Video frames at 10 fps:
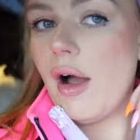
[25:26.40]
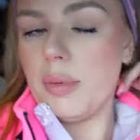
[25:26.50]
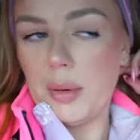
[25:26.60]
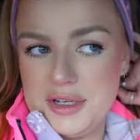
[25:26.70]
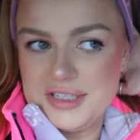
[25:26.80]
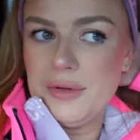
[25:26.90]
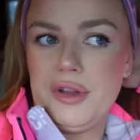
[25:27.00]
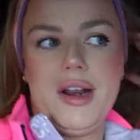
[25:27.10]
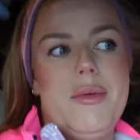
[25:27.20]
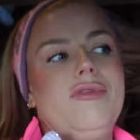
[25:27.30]
I'll probably steal the
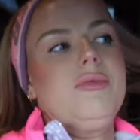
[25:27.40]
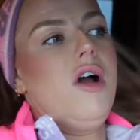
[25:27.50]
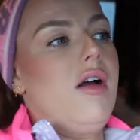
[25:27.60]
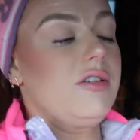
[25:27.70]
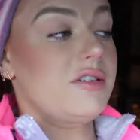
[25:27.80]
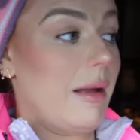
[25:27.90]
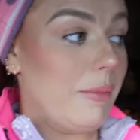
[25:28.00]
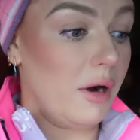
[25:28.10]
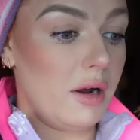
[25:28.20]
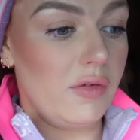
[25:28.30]
clip from Cara's
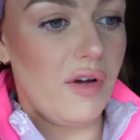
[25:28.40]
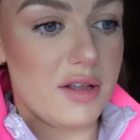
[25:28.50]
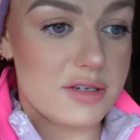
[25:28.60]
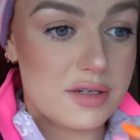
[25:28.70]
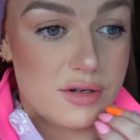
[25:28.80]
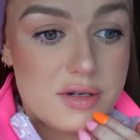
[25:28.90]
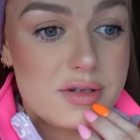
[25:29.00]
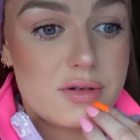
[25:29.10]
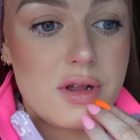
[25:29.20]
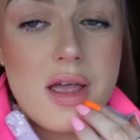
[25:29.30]
camera of us just